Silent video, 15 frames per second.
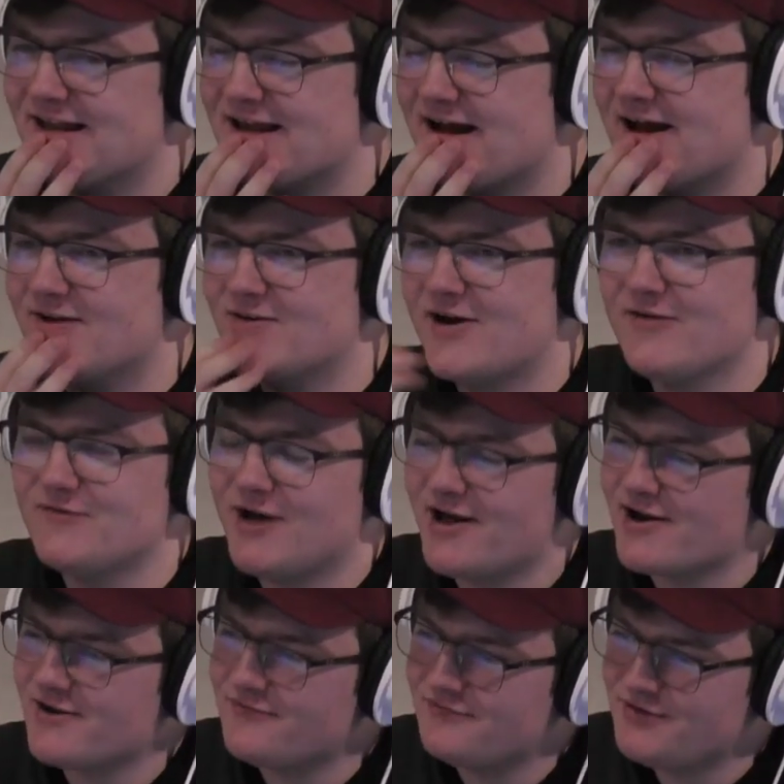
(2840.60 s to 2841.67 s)
I've
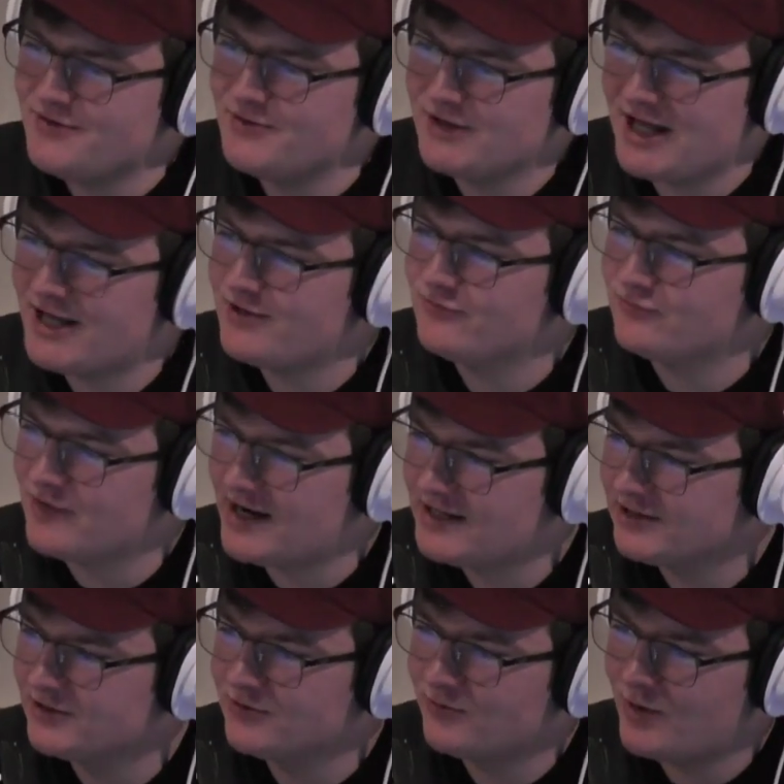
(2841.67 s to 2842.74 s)
got a few like
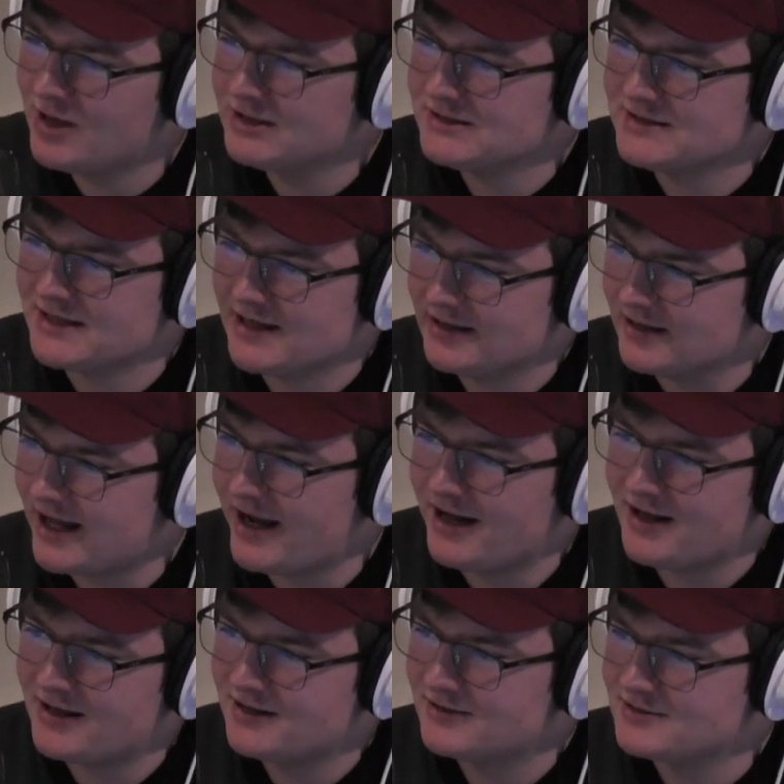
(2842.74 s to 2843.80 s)
regular ones that I
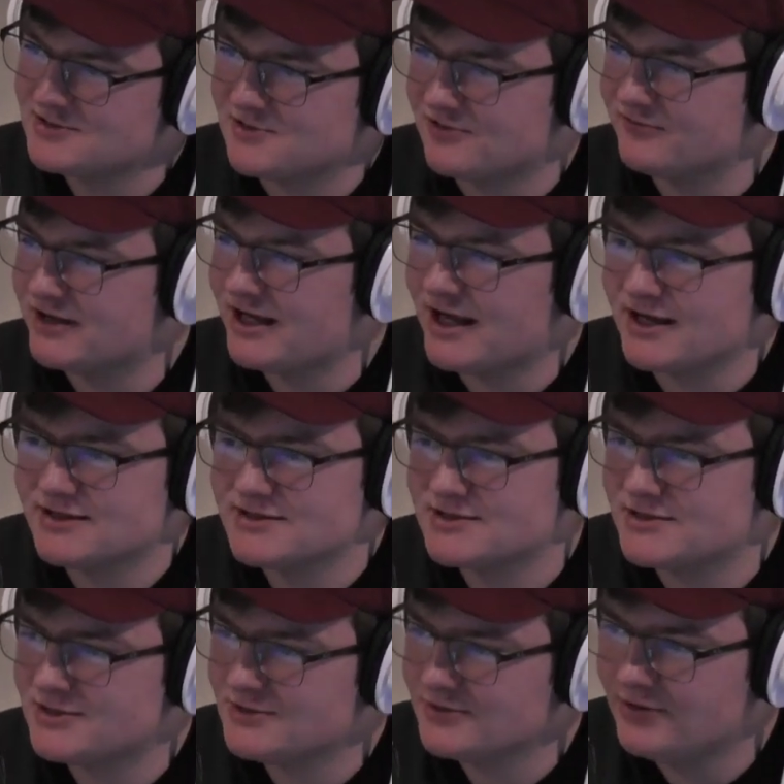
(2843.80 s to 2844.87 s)
like serving eggs
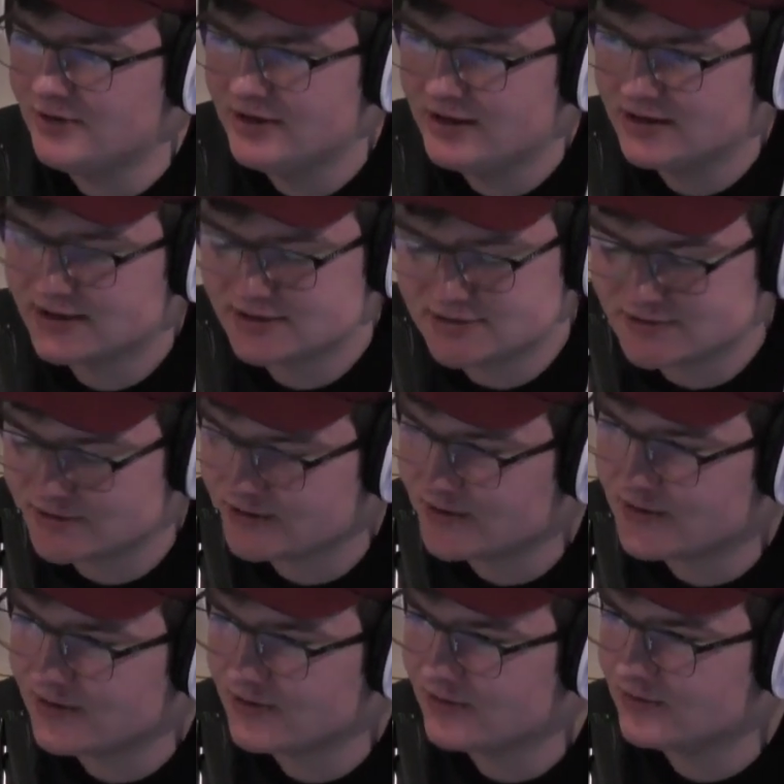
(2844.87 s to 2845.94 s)
to because
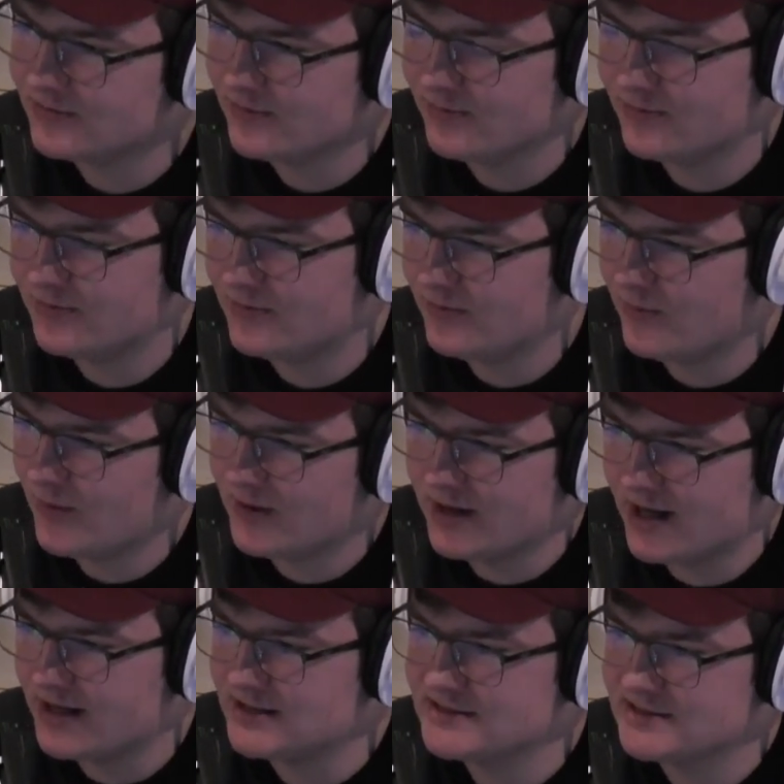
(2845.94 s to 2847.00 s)
they're
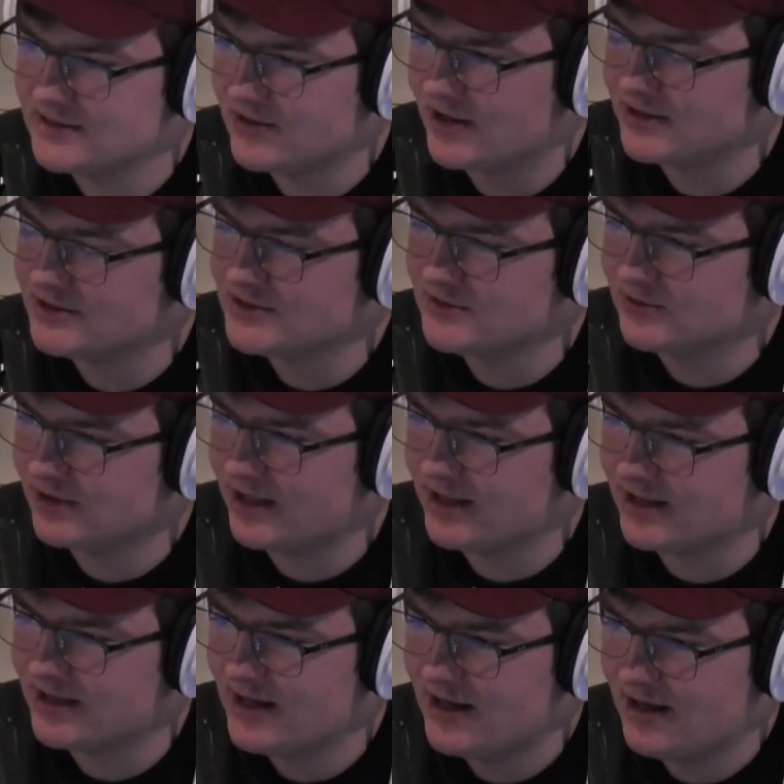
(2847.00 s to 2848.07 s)
nice and not too
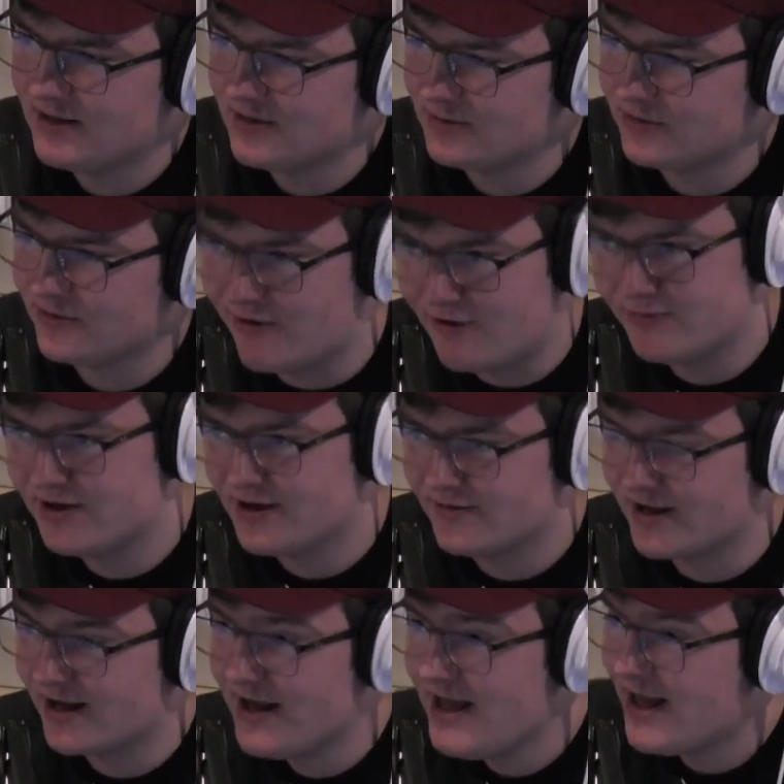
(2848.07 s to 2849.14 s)
like call me. I'm
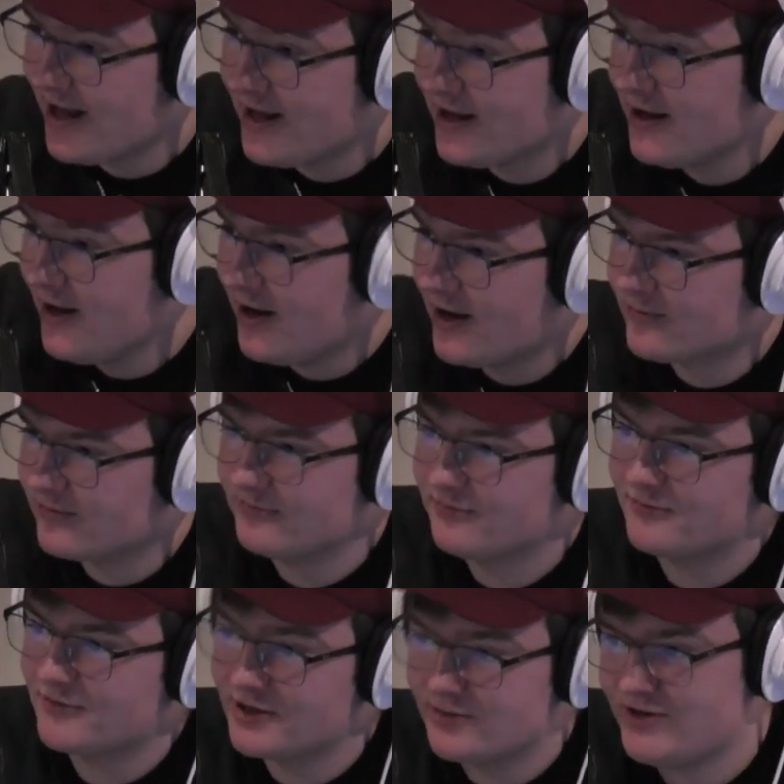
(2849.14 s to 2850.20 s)
like, hey, I'm
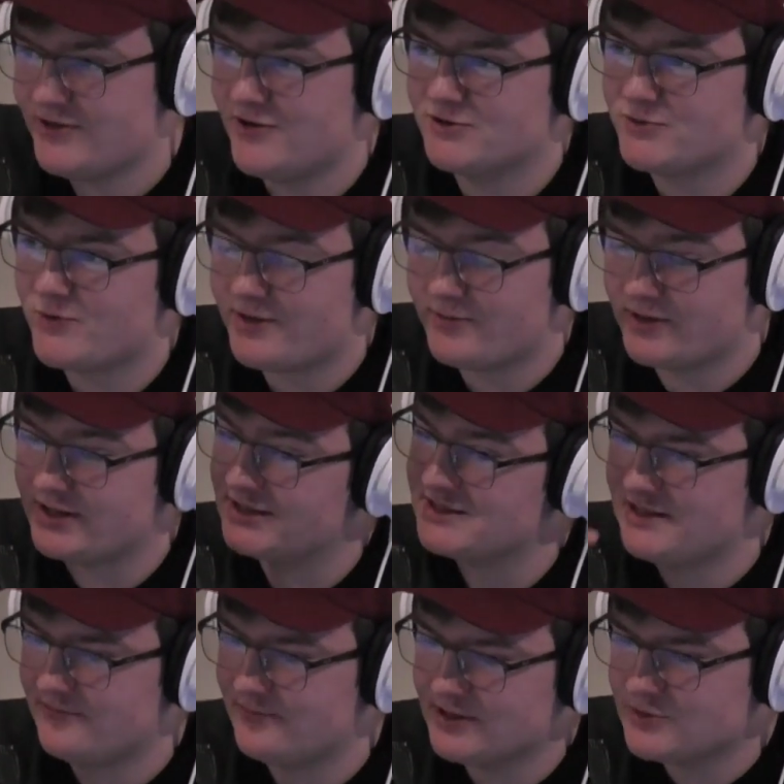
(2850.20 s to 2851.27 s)
gonna be there in 20 minutes.
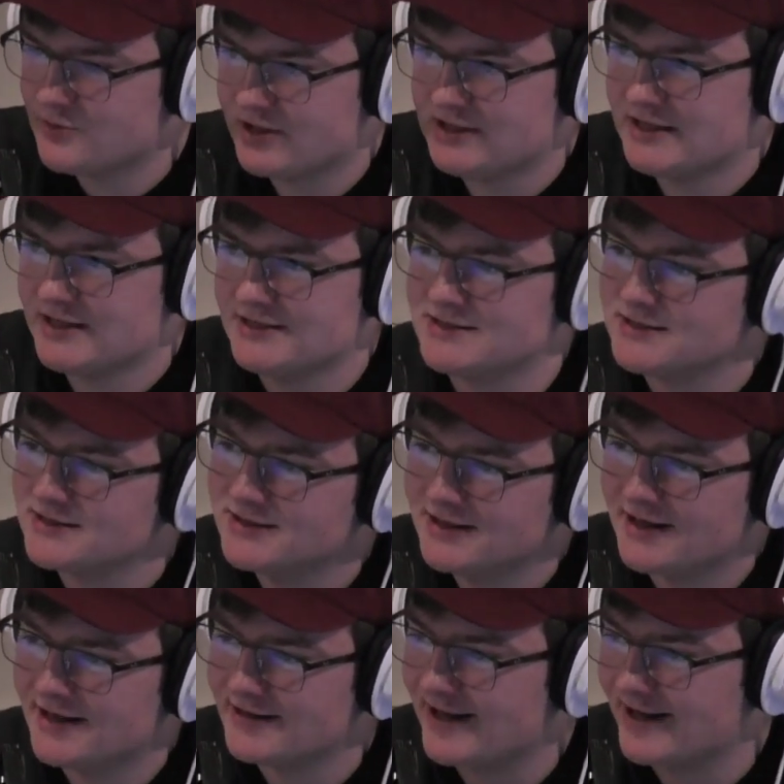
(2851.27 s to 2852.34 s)
Give me 20 dozen.
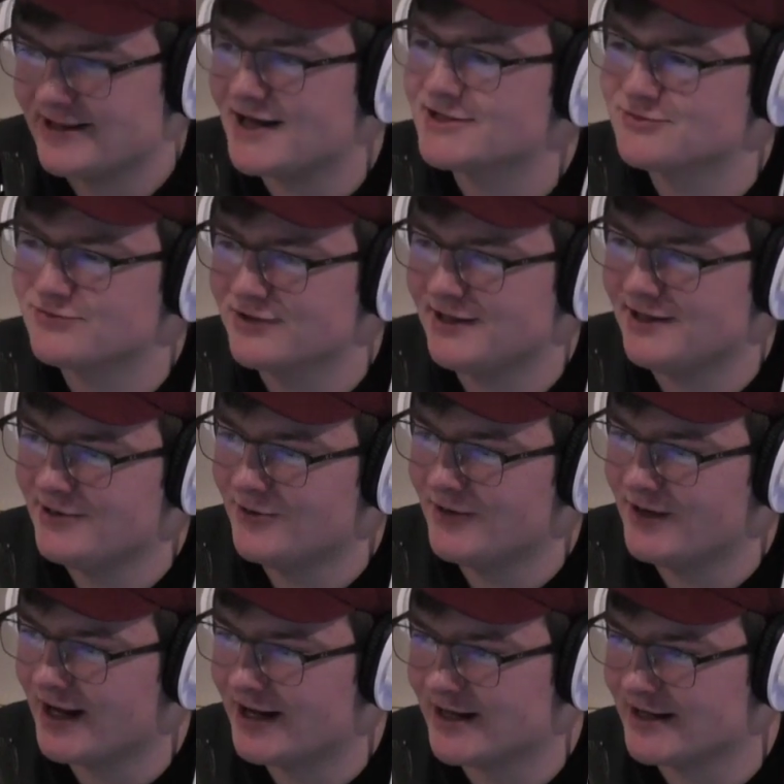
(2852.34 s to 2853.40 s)
Like that's really
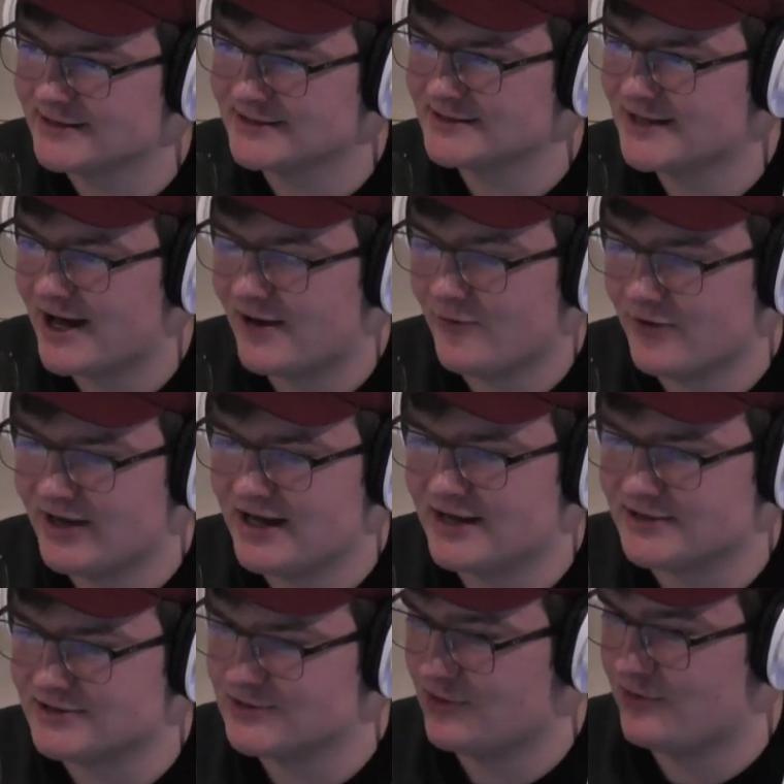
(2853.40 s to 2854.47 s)
annoying because I only get
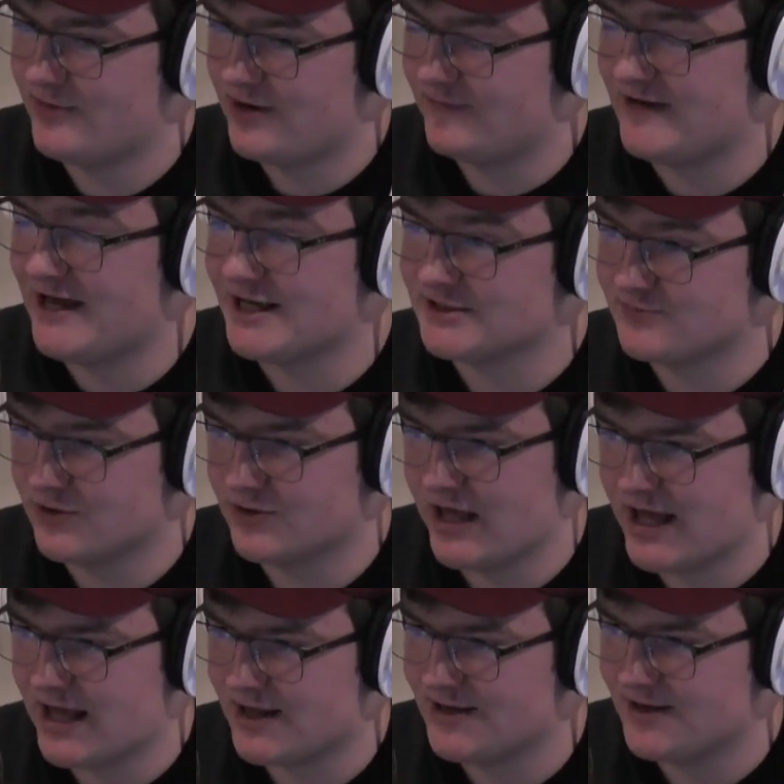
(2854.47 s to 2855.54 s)
a certain amount of eggs per day.